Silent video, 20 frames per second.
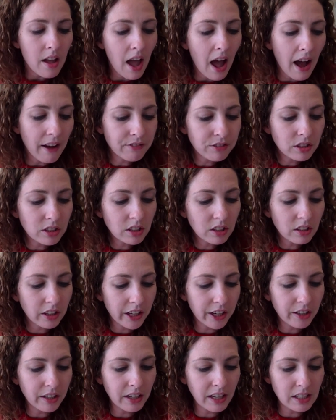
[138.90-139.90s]
After
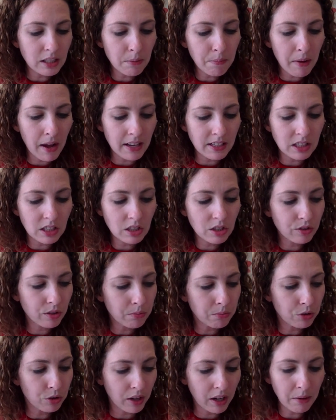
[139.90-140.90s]
declaring independence
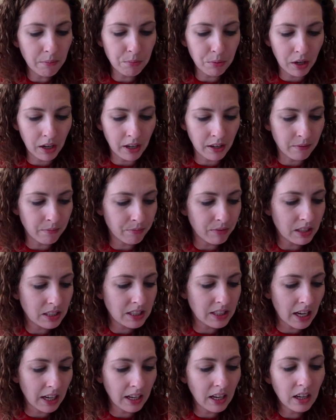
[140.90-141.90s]
from Great Britain, the
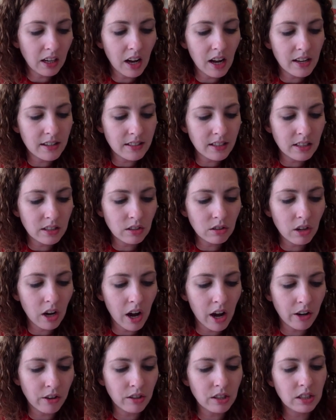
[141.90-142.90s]
Second Continental
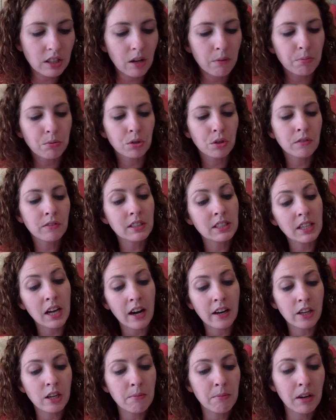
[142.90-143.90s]
Congress approved a
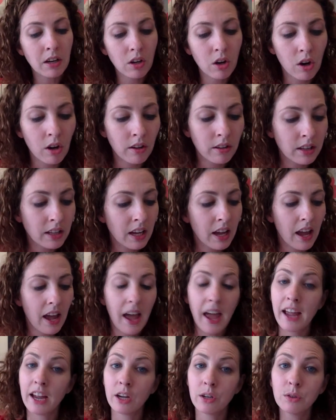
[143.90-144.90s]
document called the
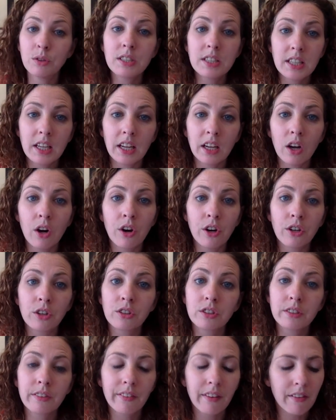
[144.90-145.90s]
AOC,
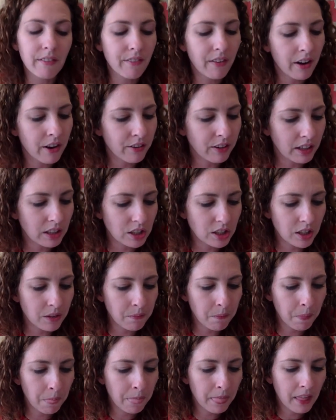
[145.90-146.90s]
Articles of Confederation.
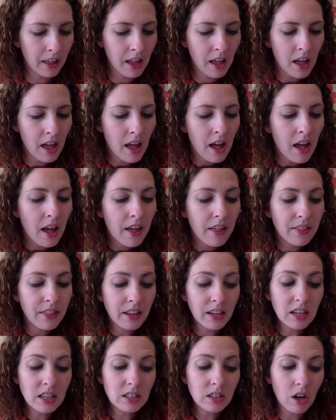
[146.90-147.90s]

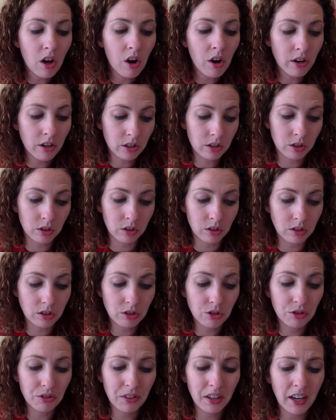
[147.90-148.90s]
These articles
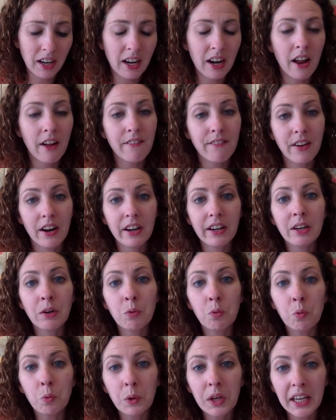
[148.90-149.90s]
created a very
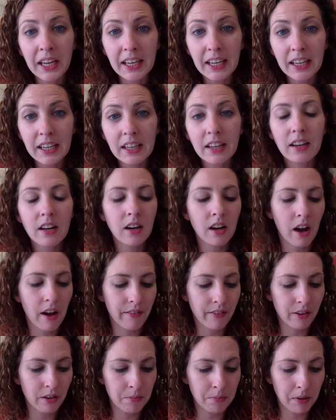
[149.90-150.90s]
weak
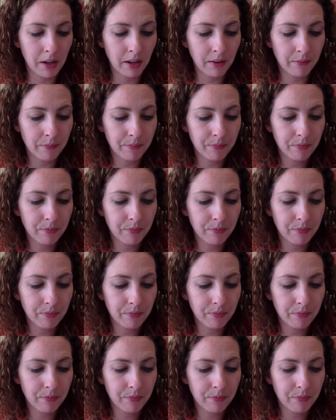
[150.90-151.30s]
government.